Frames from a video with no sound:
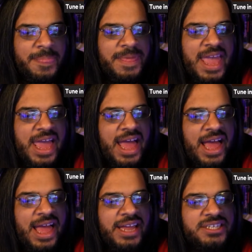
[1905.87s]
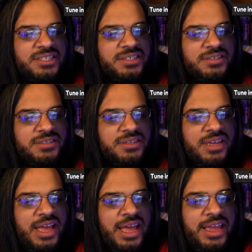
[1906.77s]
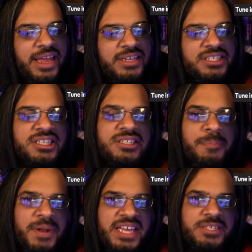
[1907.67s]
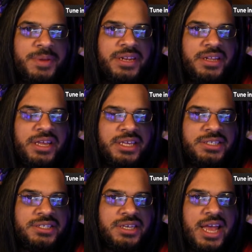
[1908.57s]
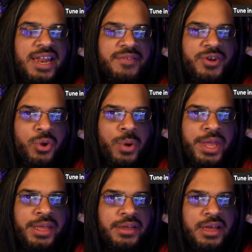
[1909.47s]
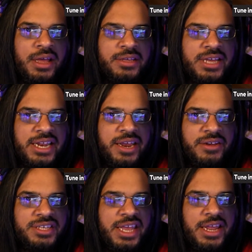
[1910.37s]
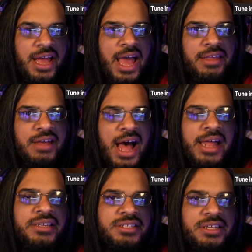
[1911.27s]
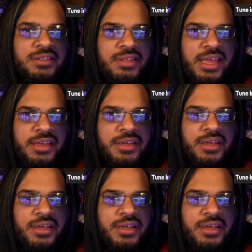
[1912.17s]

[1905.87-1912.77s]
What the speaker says: Yeah, I just, it's just the placement is kind of annoying, kind of irritating. I honestly think